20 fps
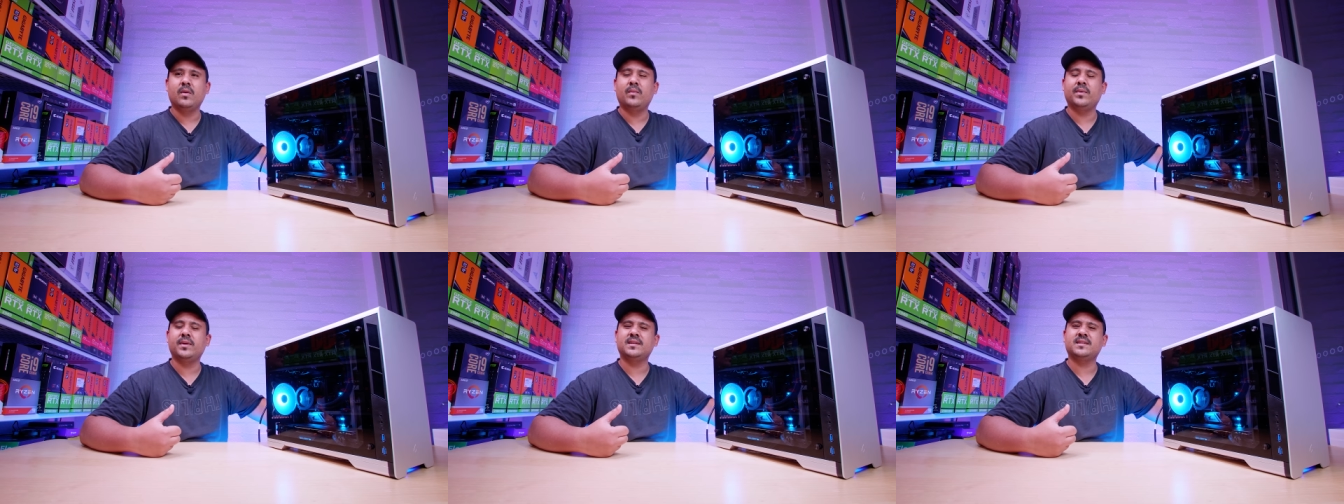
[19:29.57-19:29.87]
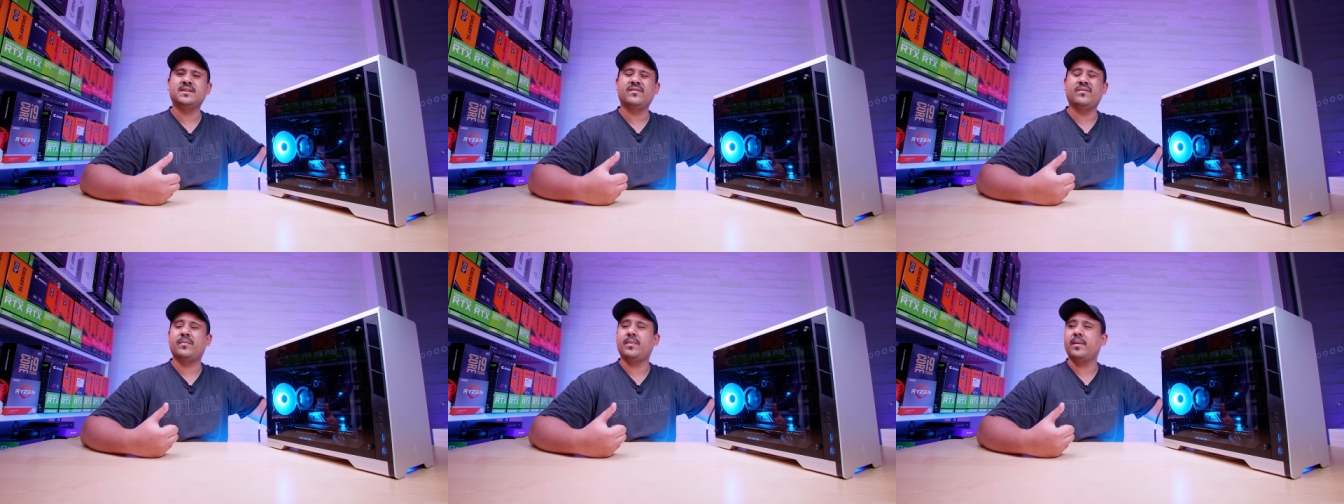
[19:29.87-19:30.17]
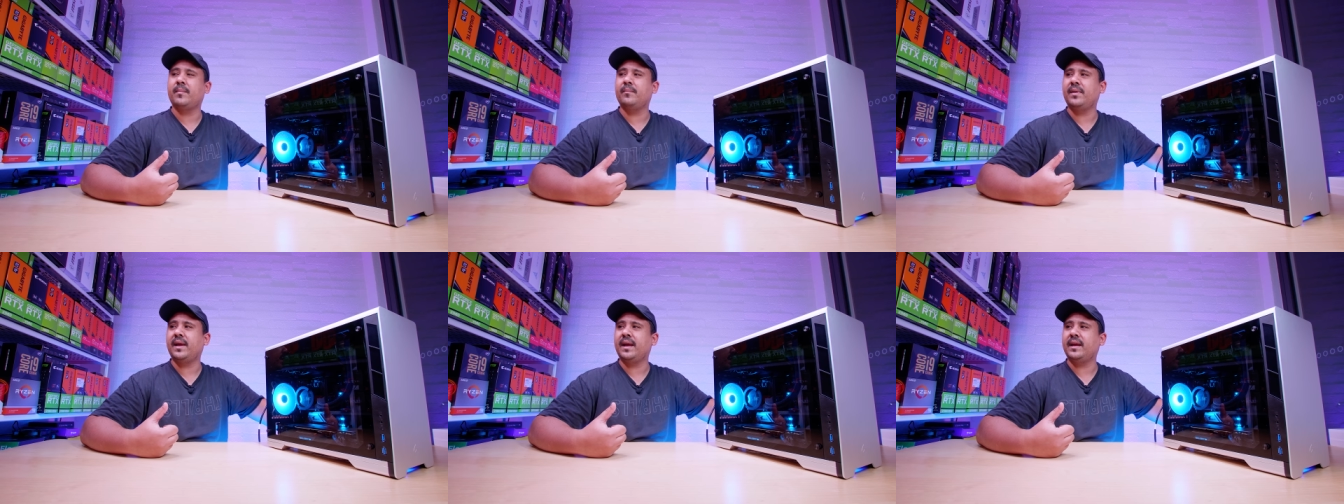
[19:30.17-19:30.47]
What else have I
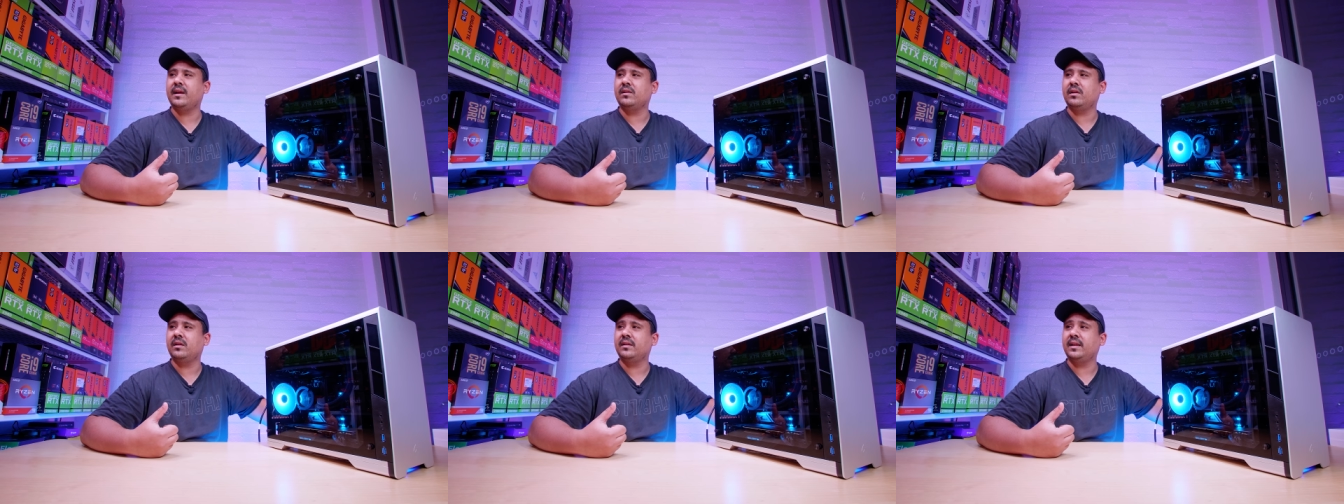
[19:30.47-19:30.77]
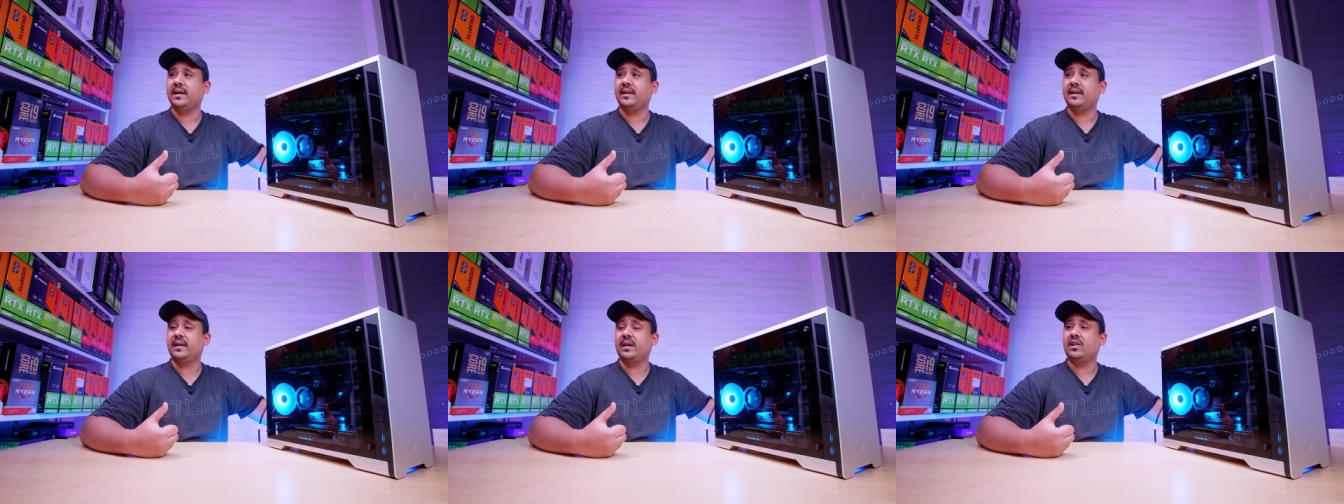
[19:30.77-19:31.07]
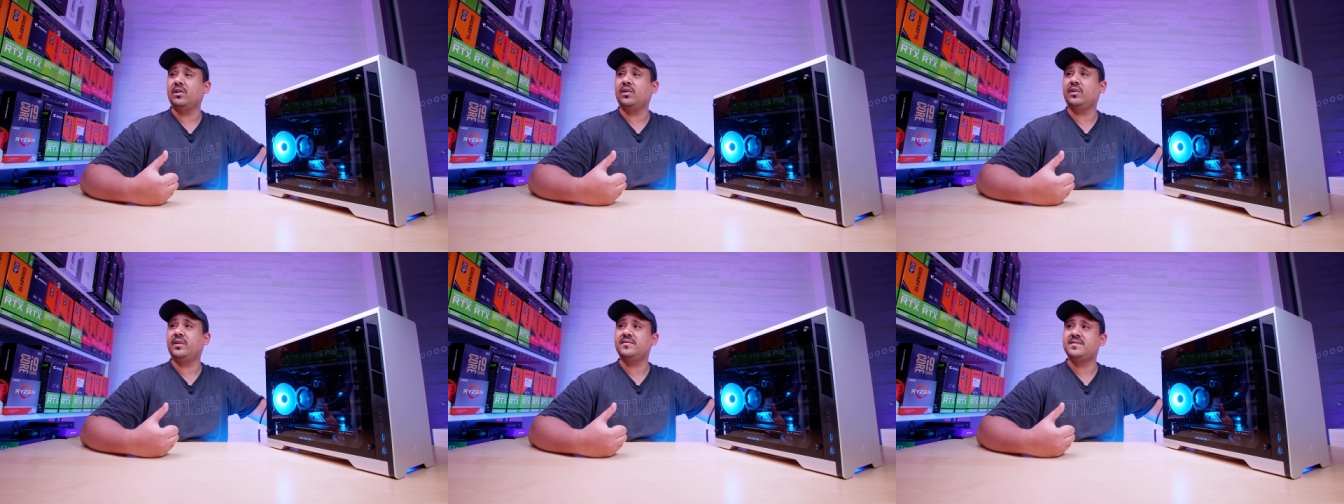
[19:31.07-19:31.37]
been playing a lot lately?
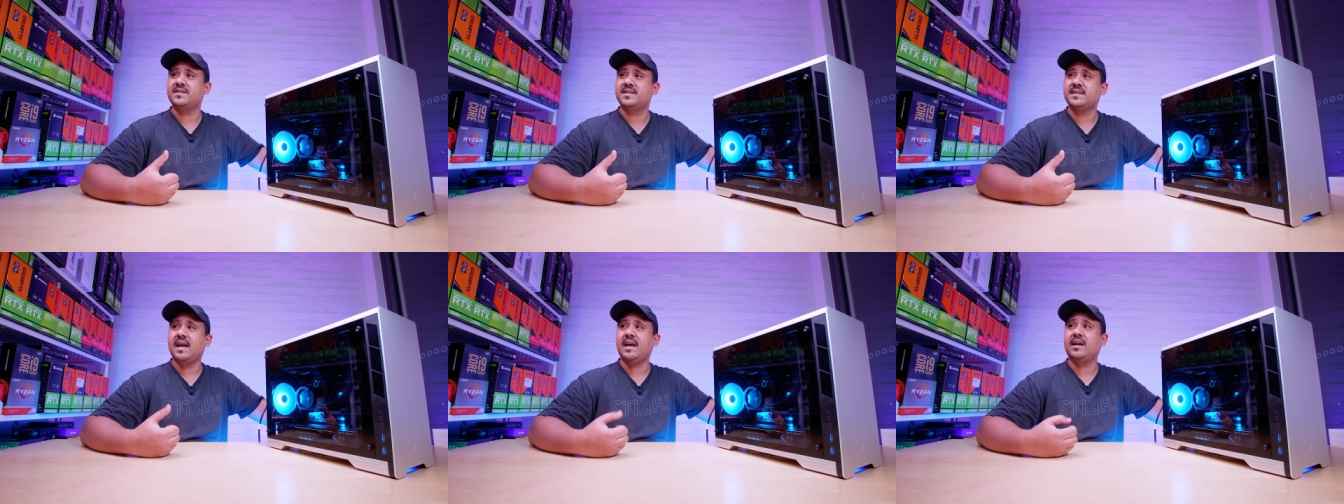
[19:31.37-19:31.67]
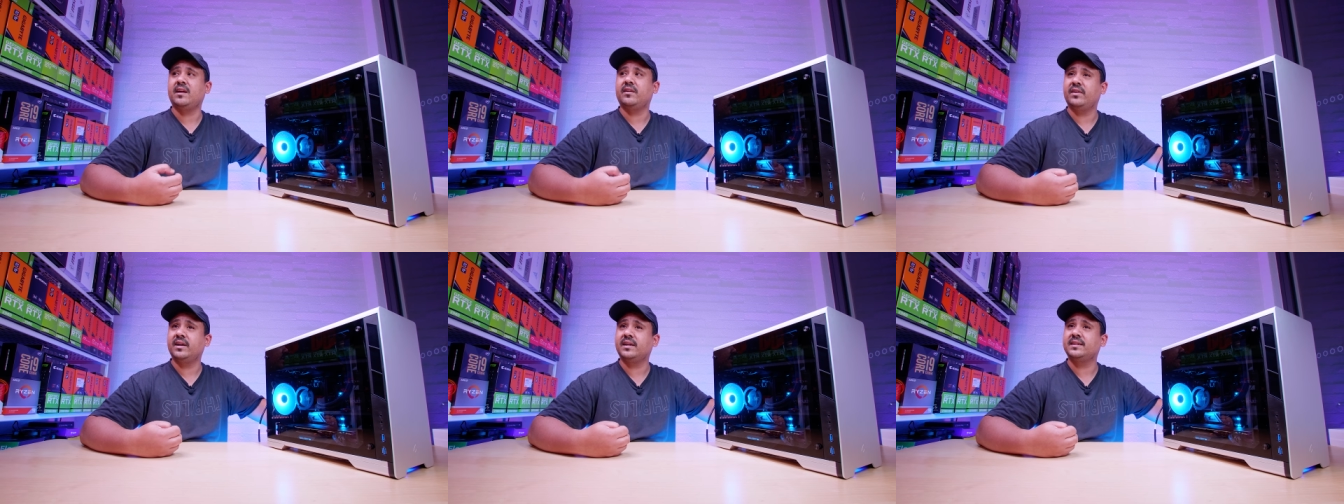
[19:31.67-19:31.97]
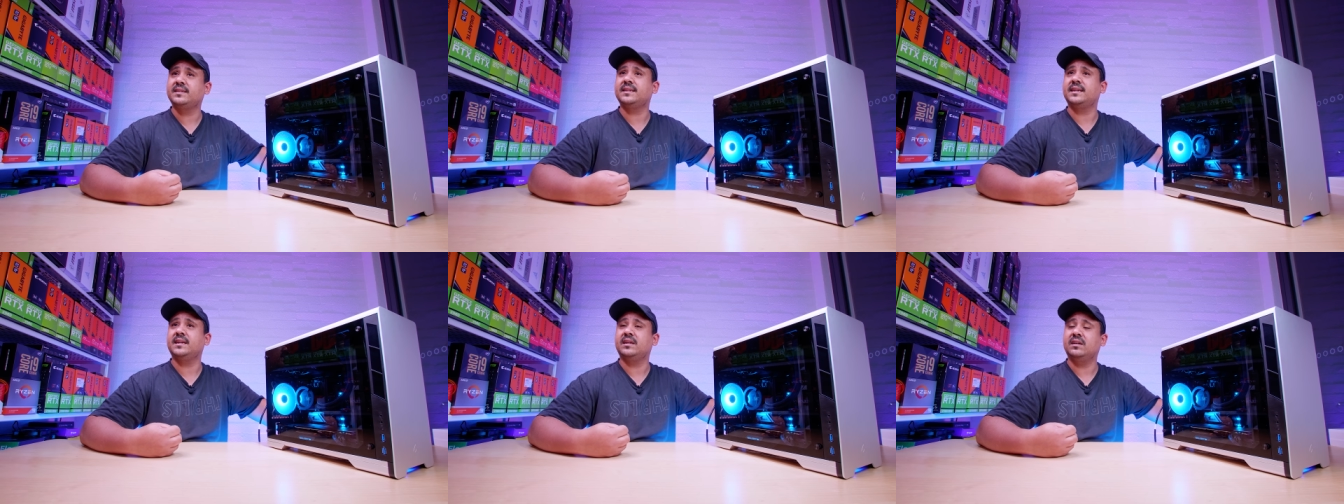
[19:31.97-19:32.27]
A lot of Skater
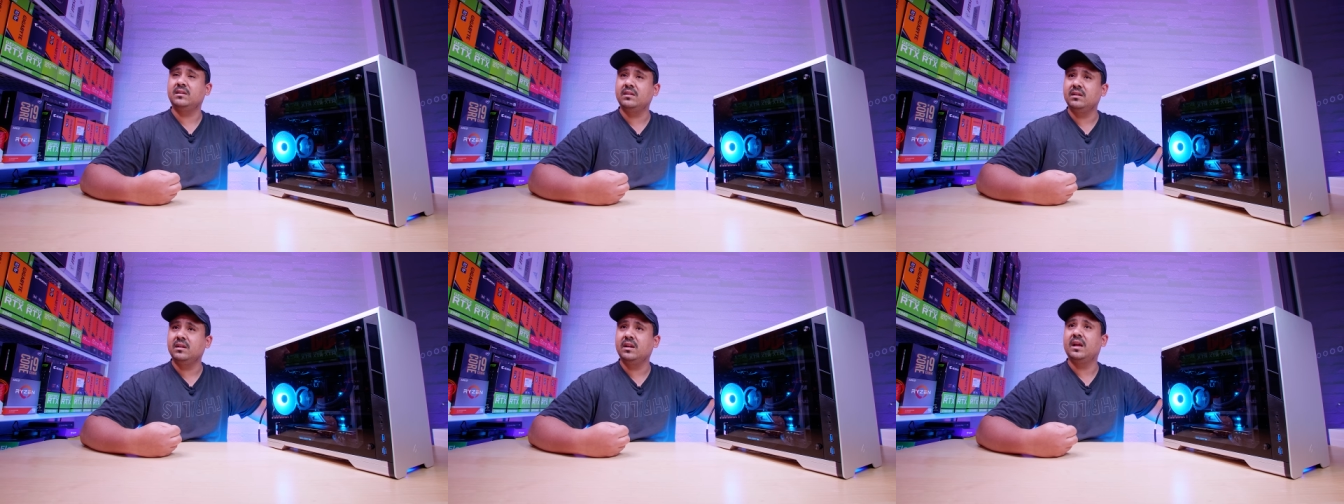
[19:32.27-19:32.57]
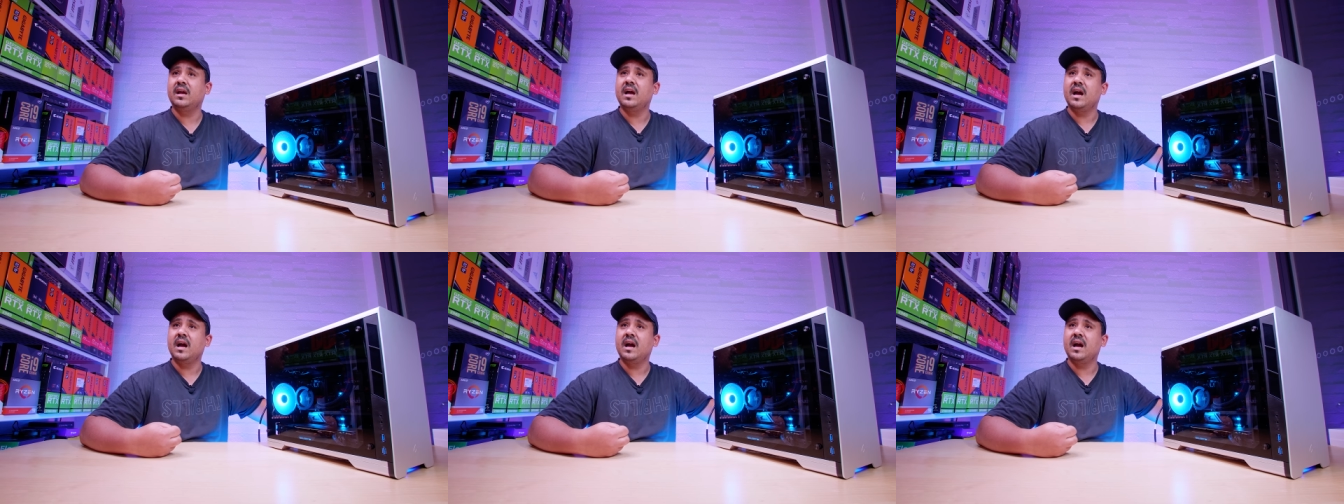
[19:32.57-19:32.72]
XL.